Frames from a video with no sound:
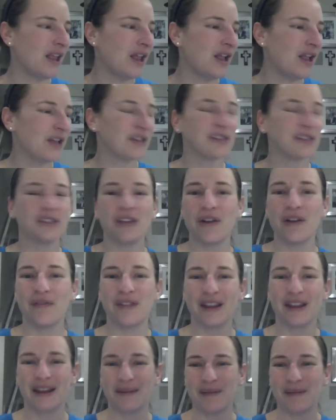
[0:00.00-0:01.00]

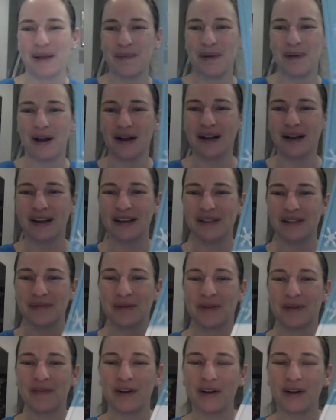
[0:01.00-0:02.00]
Snowflake in My Pocket is
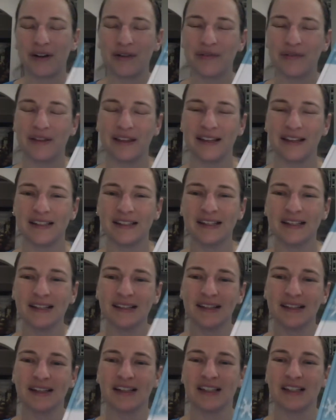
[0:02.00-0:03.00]
one of our new releases.
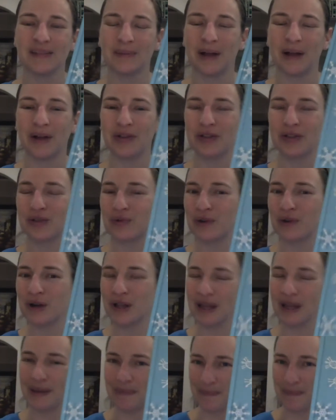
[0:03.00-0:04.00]
It is about
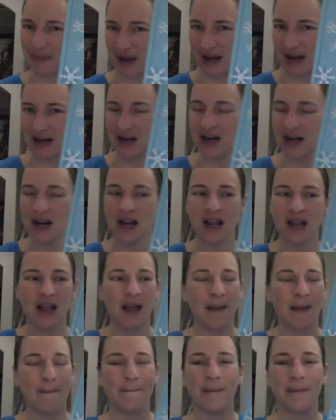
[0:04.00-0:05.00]
Squirrel and Bear.
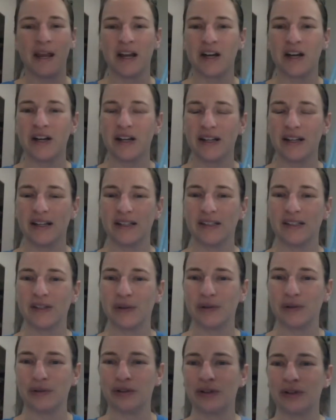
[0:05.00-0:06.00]
Bear is older